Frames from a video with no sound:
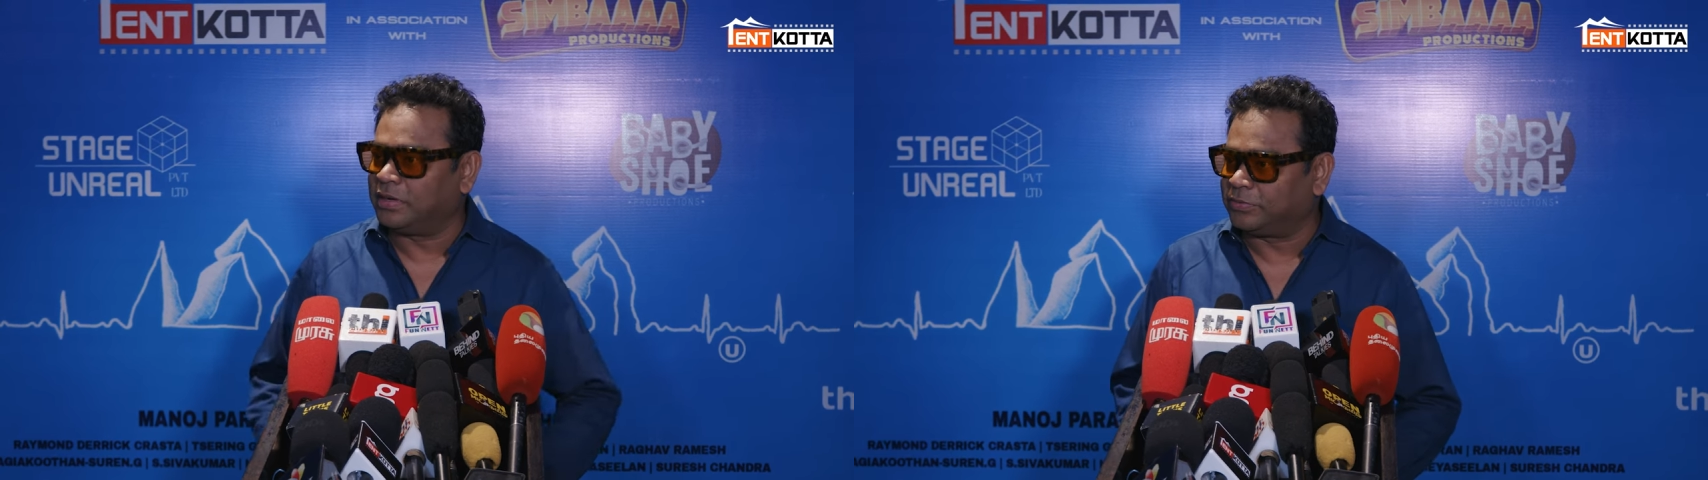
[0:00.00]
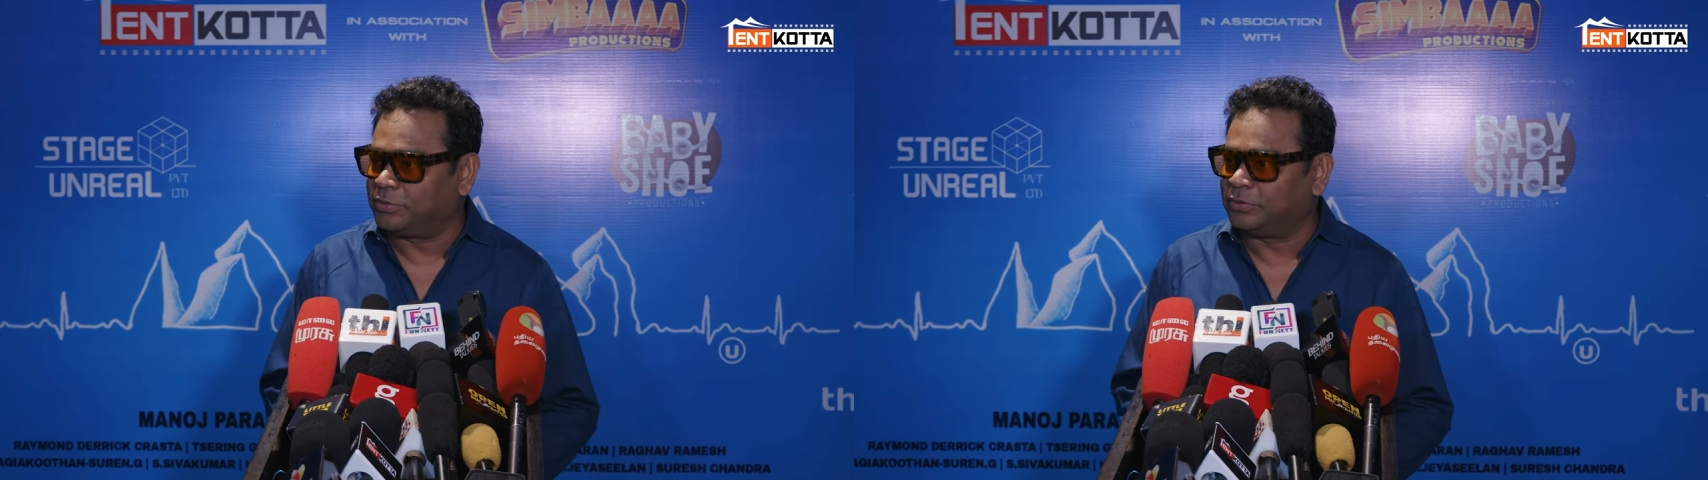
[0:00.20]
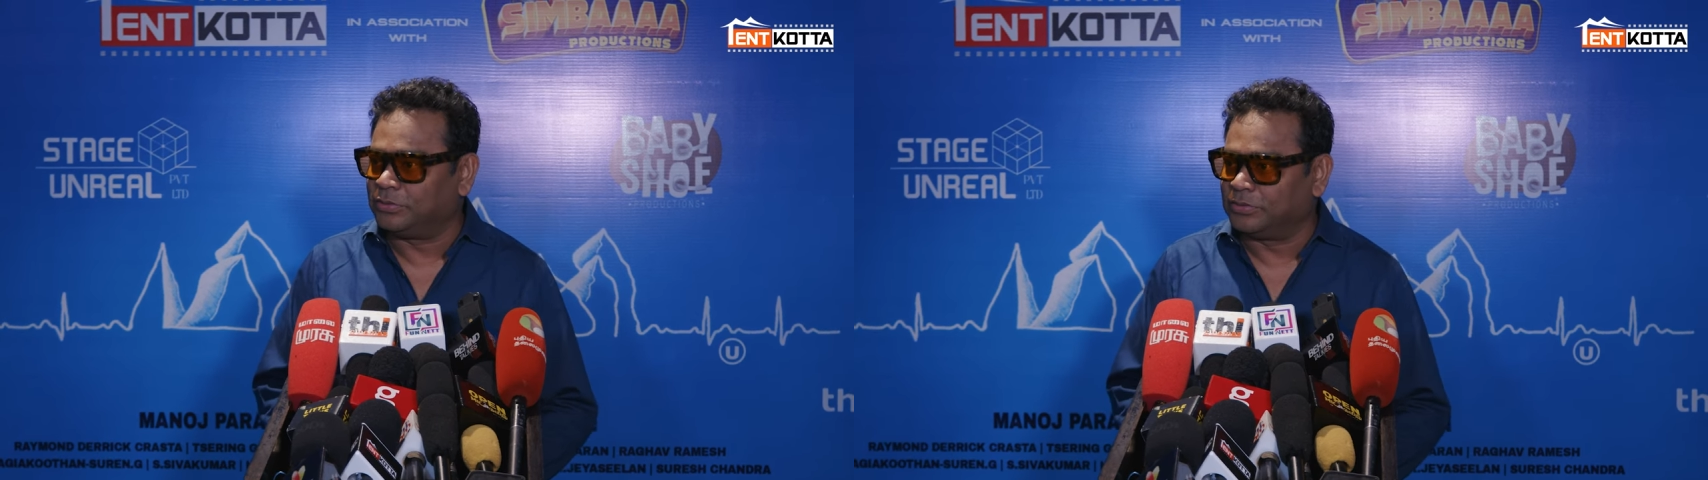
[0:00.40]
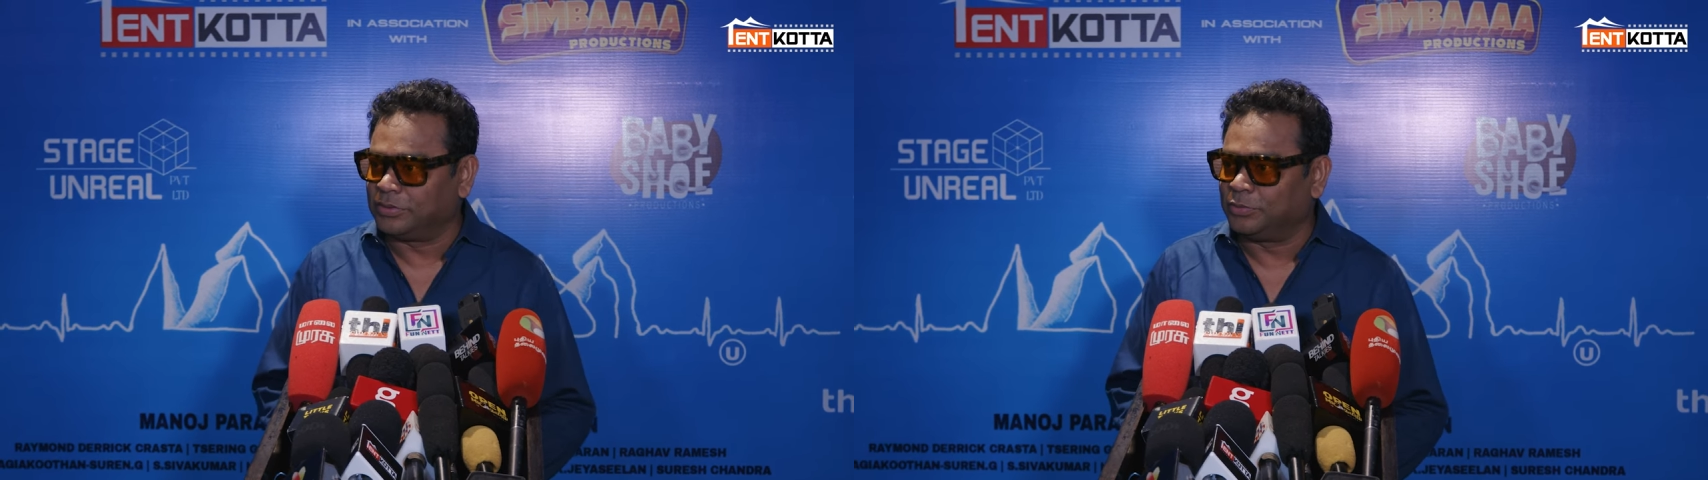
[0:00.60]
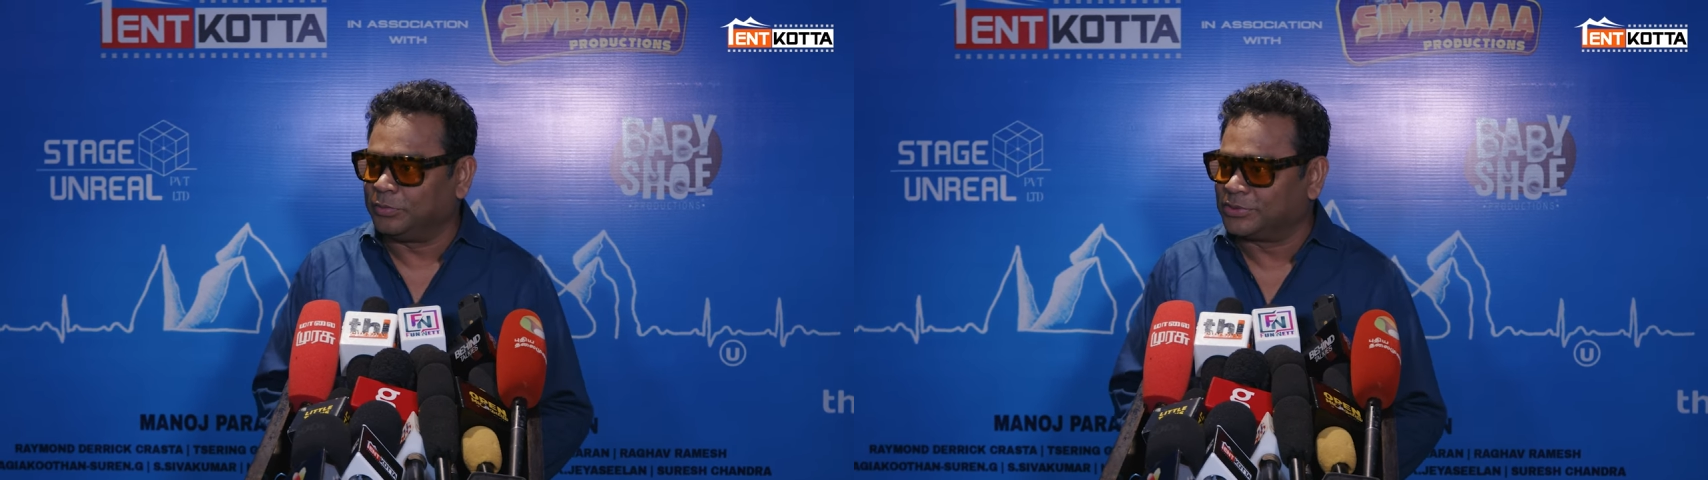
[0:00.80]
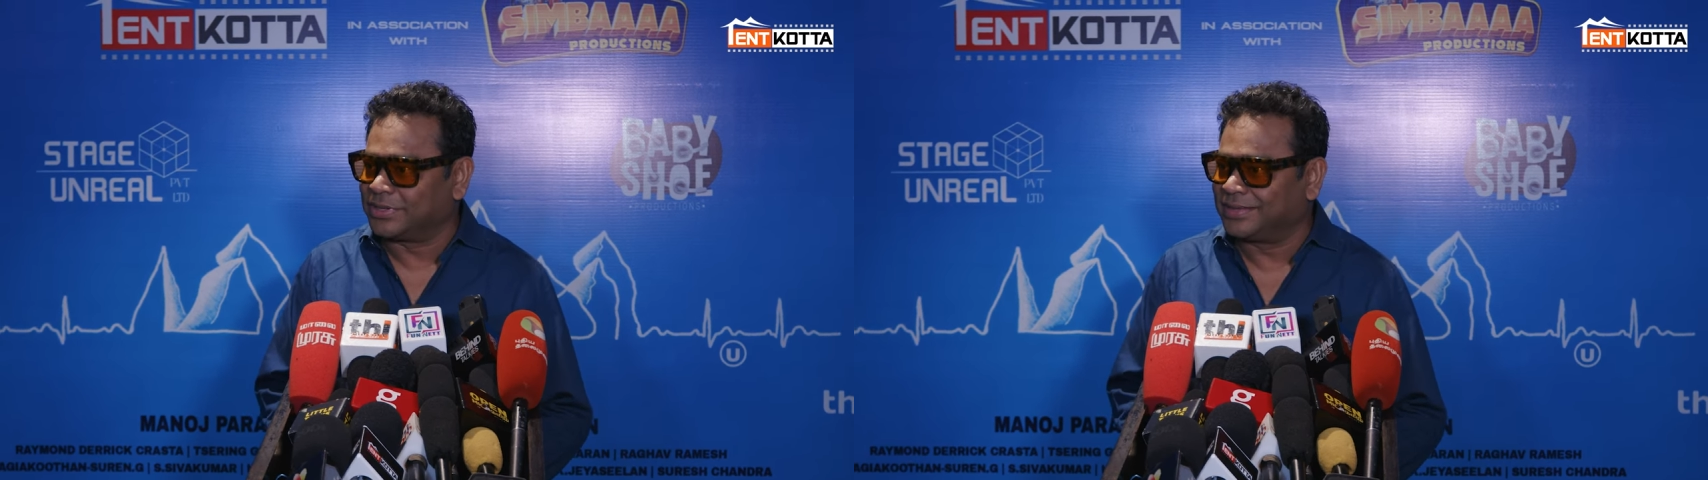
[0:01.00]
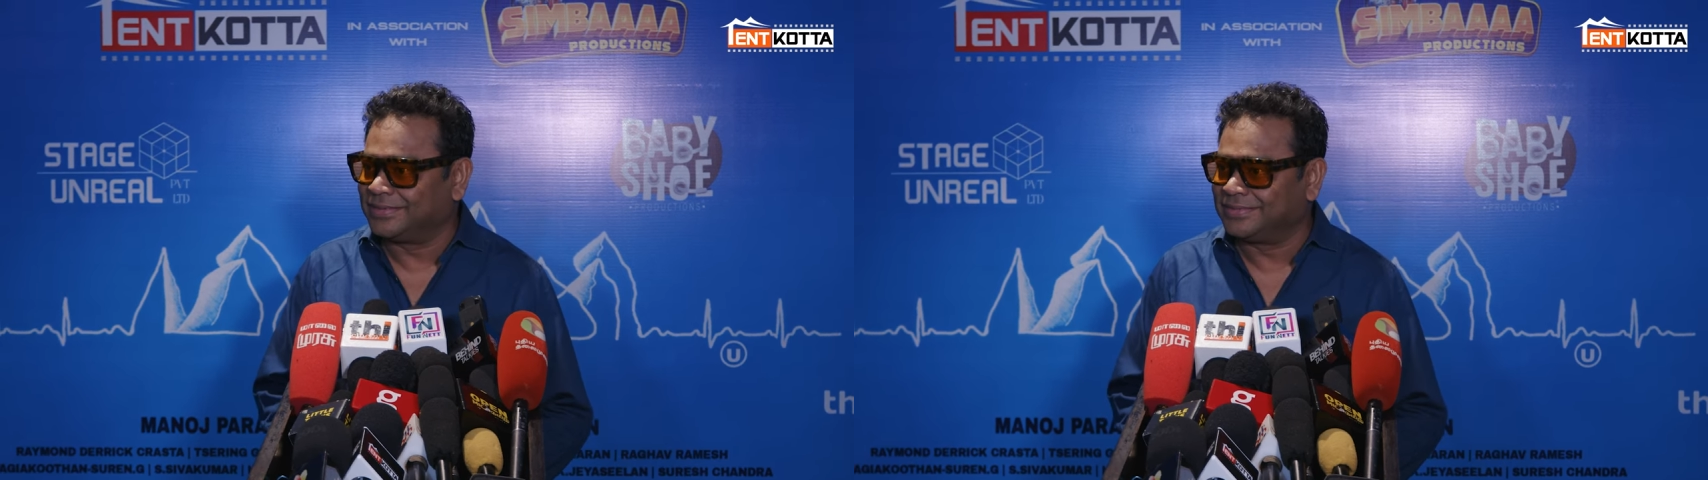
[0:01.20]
enough to do music.